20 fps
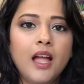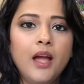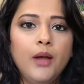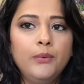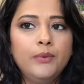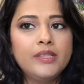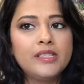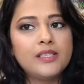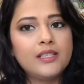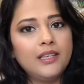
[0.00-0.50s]
I
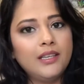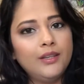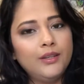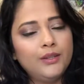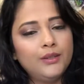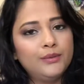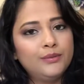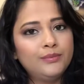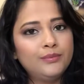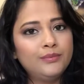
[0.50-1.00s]
will see
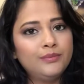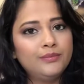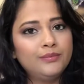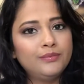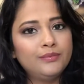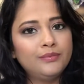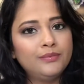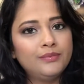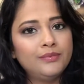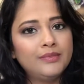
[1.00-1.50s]
you
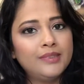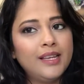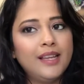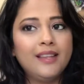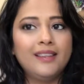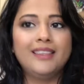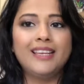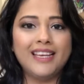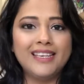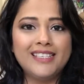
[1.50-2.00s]

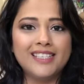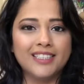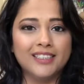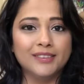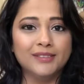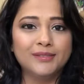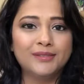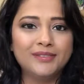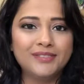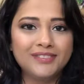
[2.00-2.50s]

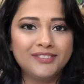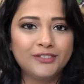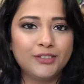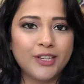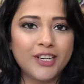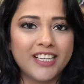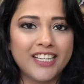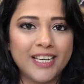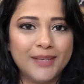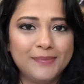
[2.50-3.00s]
later
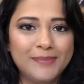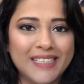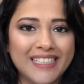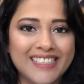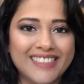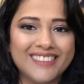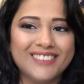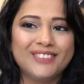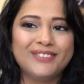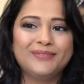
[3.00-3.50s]
for an
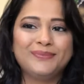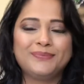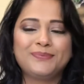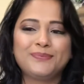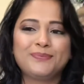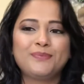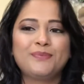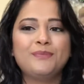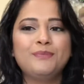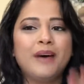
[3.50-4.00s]
update.
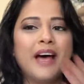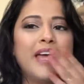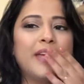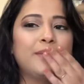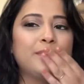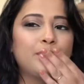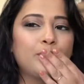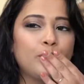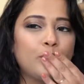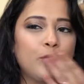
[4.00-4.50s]
Bye!